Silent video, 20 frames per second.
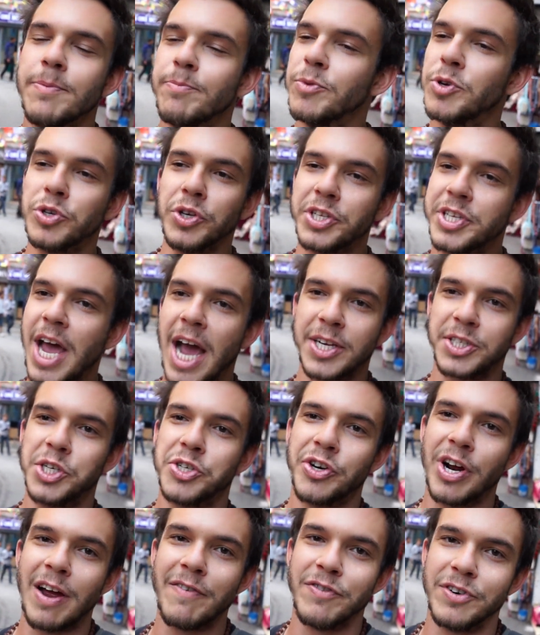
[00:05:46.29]
usually taxi
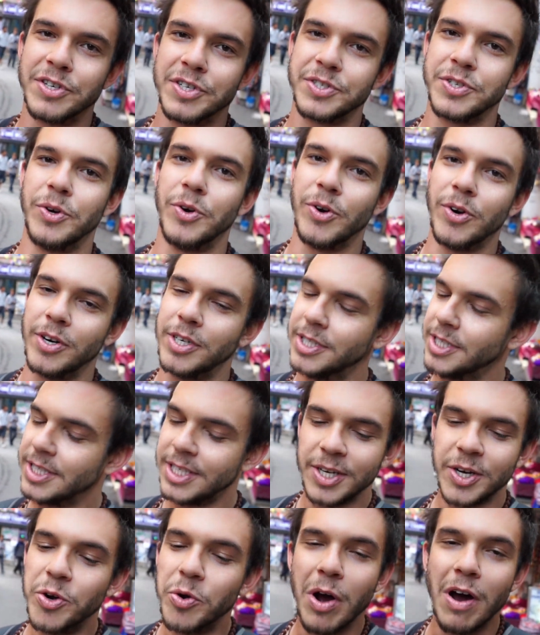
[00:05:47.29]
drivers or
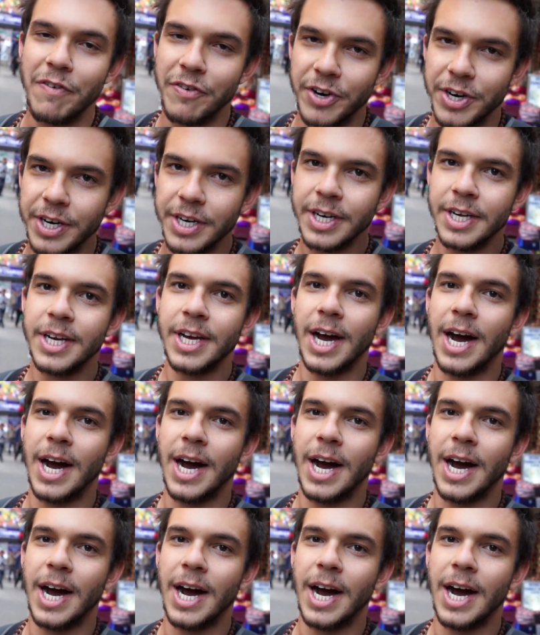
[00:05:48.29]
whoever.